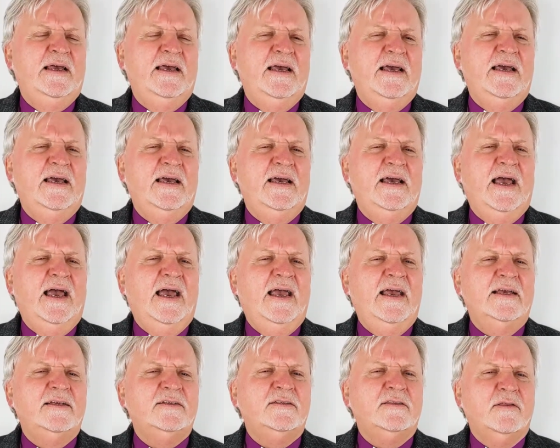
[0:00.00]

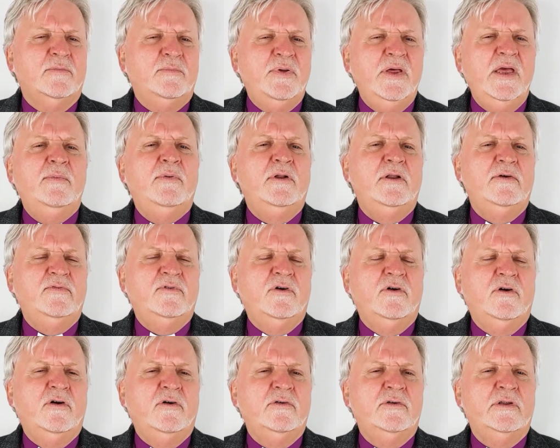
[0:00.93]
as the people of
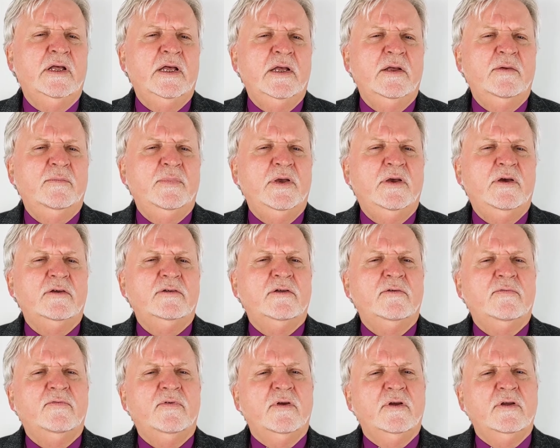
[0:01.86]
God because
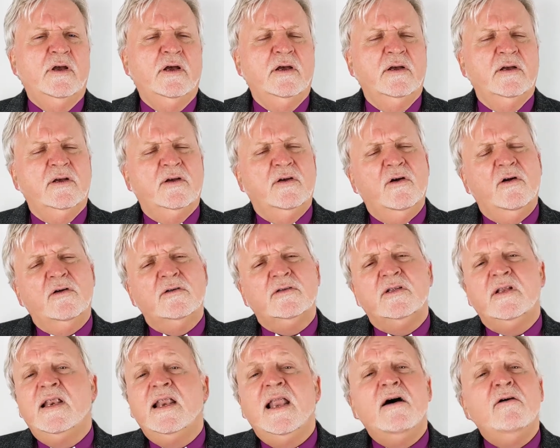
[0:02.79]
of
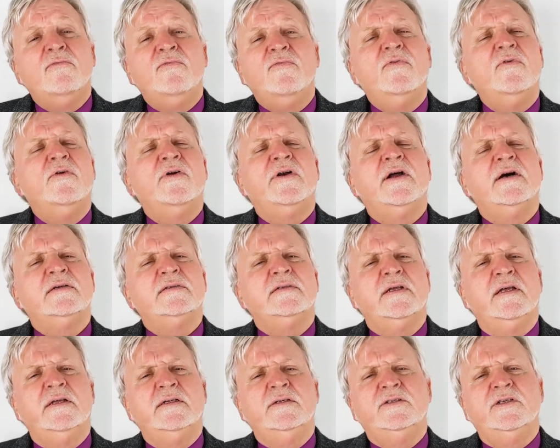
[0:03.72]
God's love for us
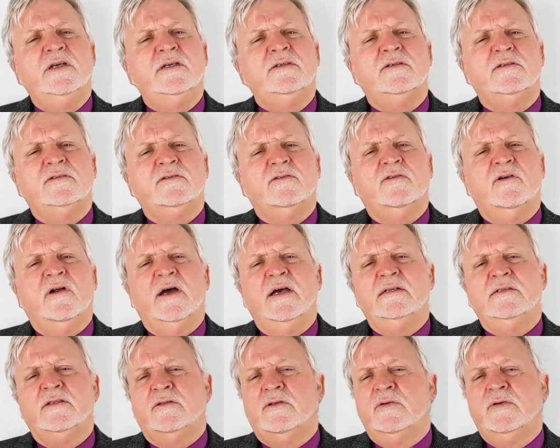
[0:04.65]
in Jesus
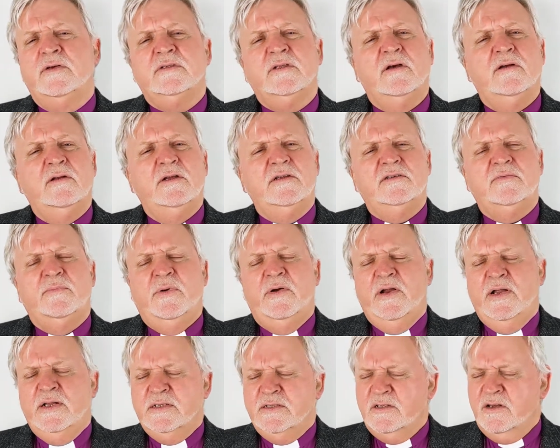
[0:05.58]
Christ through his Holy Spirit.